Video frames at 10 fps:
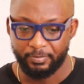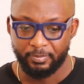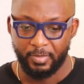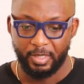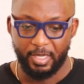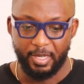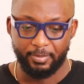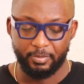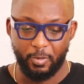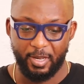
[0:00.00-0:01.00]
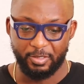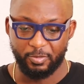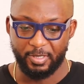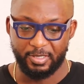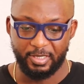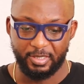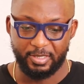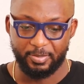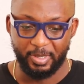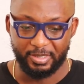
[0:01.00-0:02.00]
Okay. Kwadaso
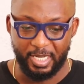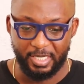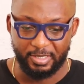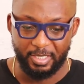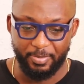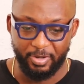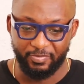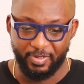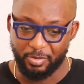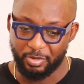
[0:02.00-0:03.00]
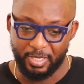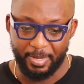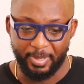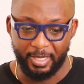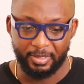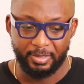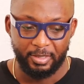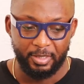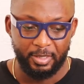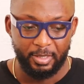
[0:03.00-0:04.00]
Estate, Patasi, a bit of Ahunjudaban.
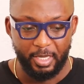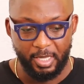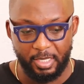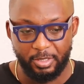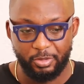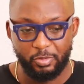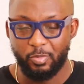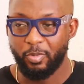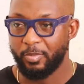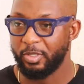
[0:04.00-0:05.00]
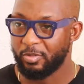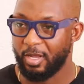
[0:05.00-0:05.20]
Okay. And then school brought me to